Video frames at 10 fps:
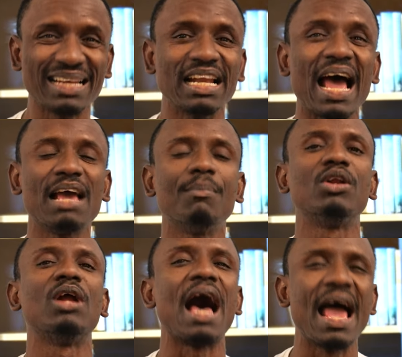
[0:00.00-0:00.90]
and then I am
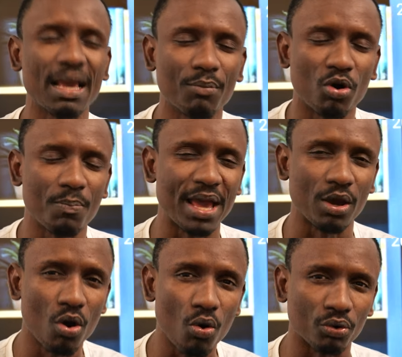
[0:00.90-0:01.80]
on my
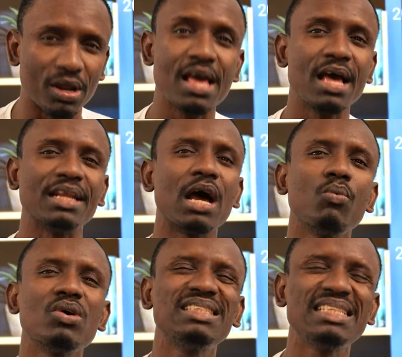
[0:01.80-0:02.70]
own.
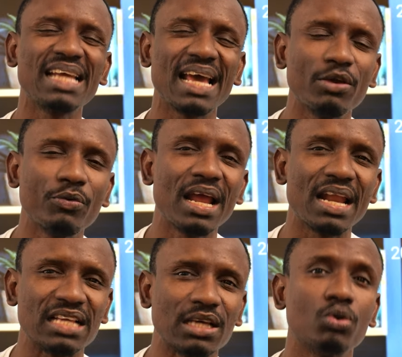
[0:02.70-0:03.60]
That was the day I
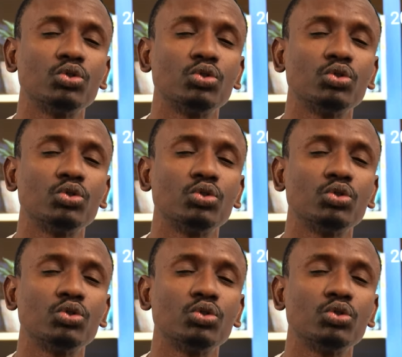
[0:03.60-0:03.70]
realized I